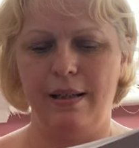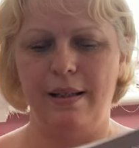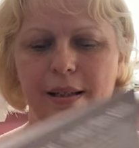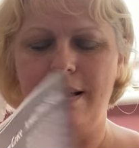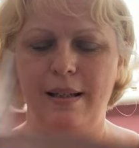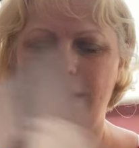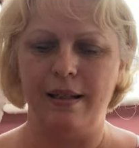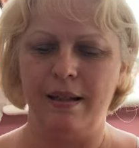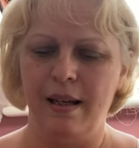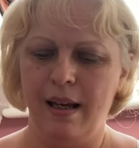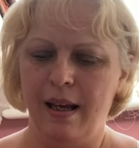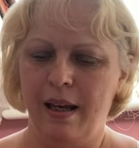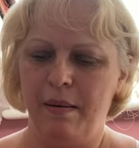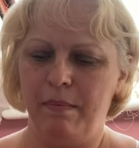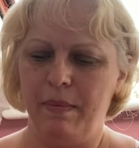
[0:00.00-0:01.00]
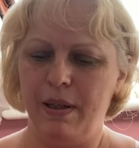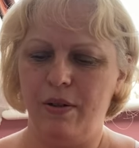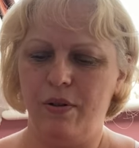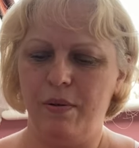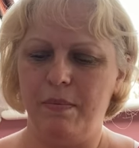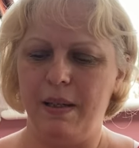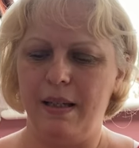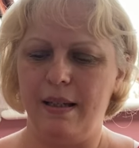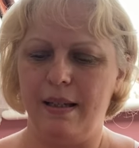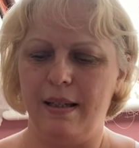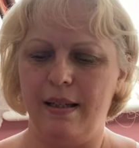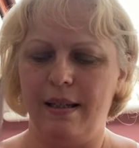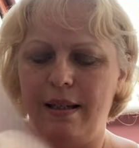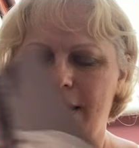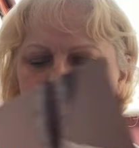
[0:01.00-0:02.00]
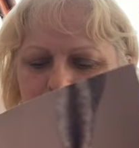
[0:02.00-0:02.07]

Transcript: So this is Mr. and Mrs.